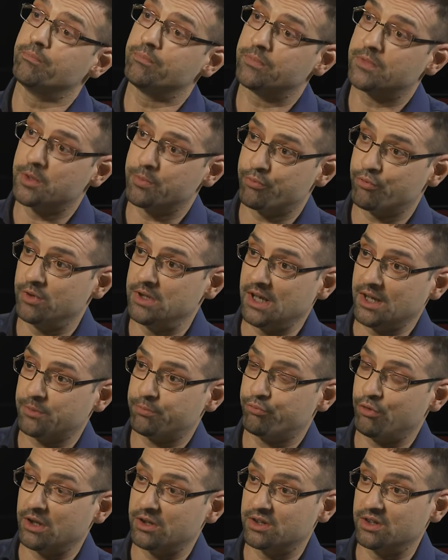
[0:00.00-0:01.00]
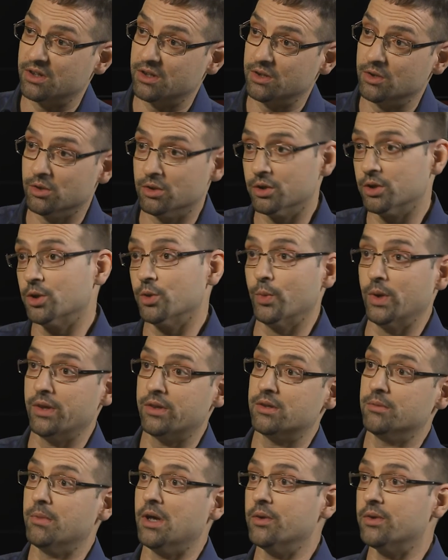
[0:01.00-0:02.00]
the next president or who wins
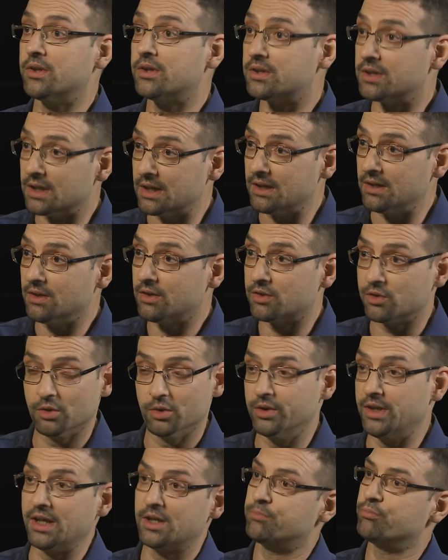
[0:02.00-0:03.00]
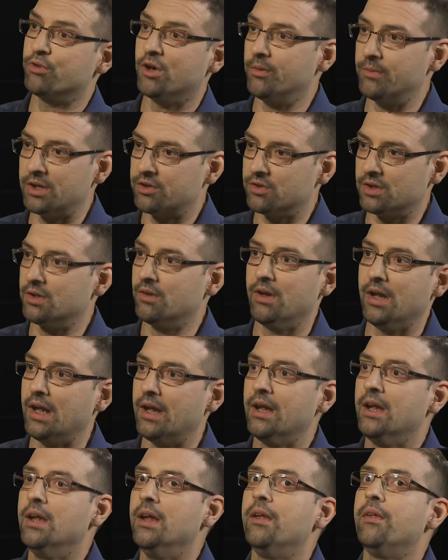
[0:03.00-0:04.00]
the most seats or next prime minister, like that,
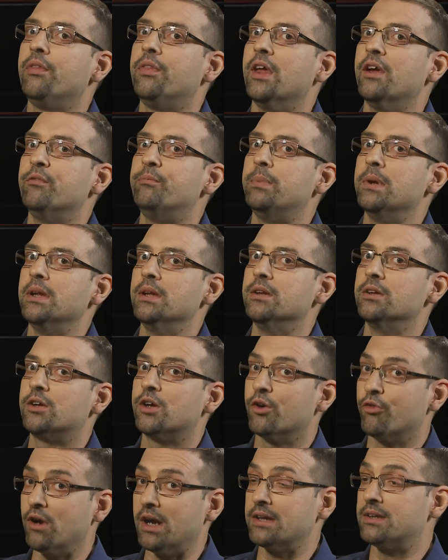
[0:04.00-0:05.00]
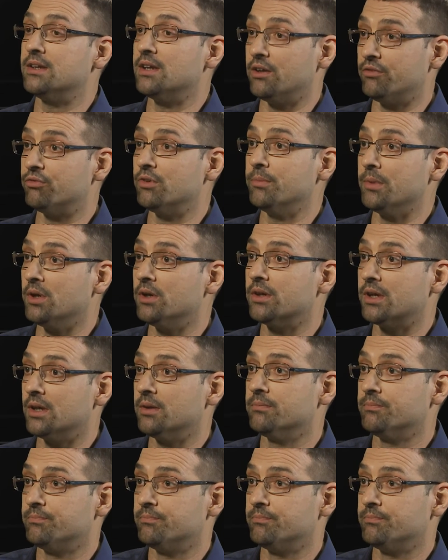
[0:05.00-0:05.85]
they've been correct in every market.